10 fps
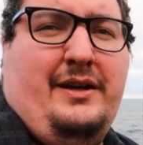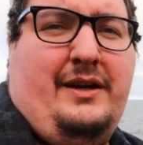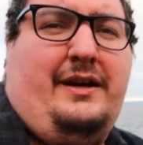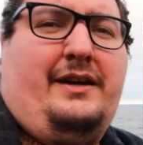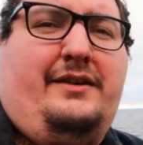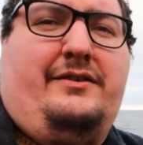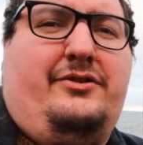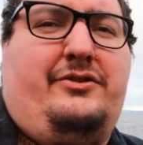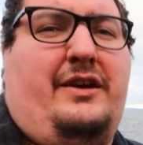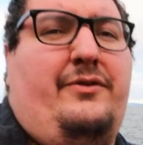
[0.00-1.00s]
And
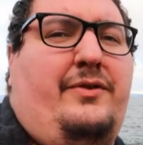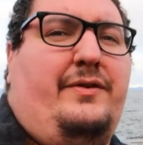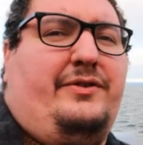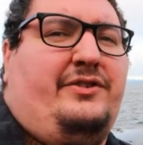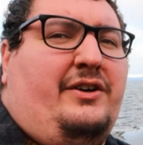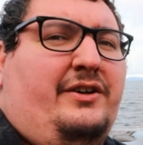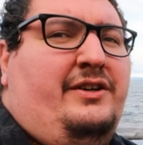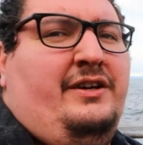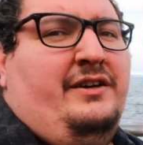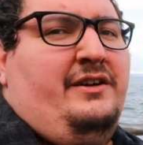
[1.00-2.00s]
just over the other side
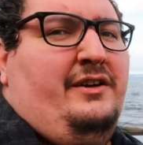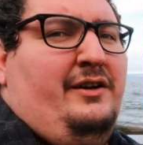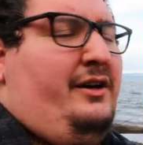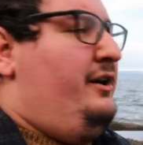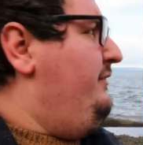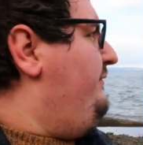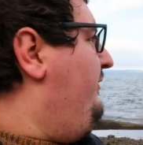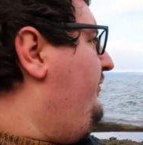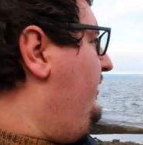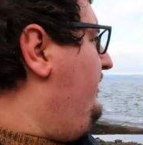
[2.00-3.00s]
of the
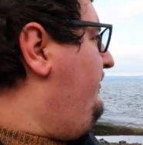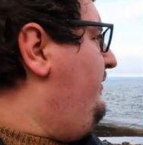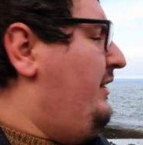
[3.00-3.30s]
Firth,